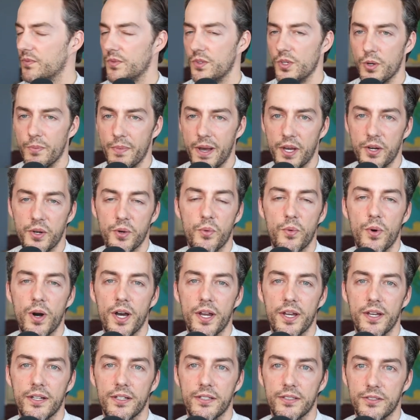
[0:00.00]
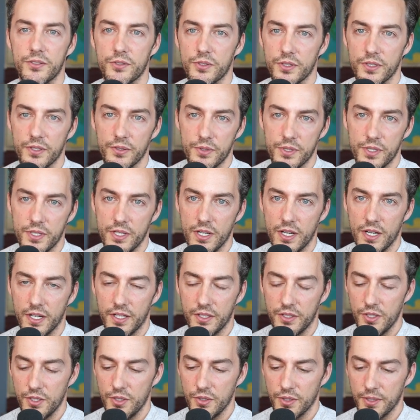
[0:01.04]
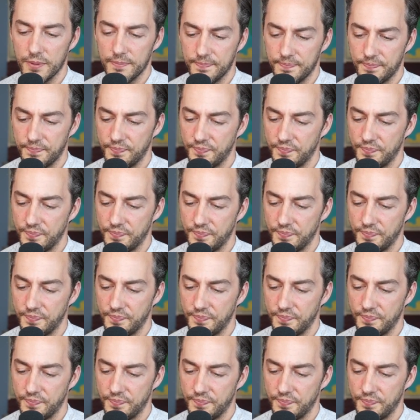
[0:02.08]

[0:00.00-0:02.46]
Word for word: no matter what, sorry, there was a dog at the door.